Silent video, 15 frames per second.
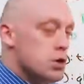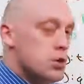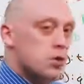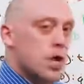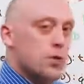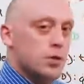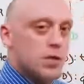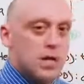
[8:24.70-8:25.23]

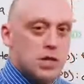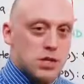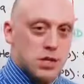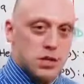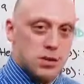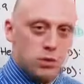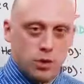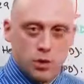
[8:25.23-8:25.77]
Two
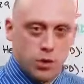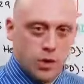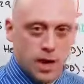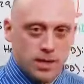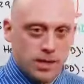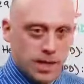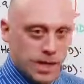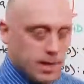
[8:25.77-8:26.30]
complications sort of go
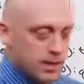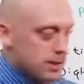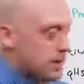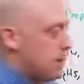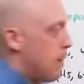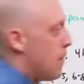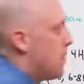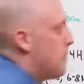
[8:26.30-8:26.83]
hand in hand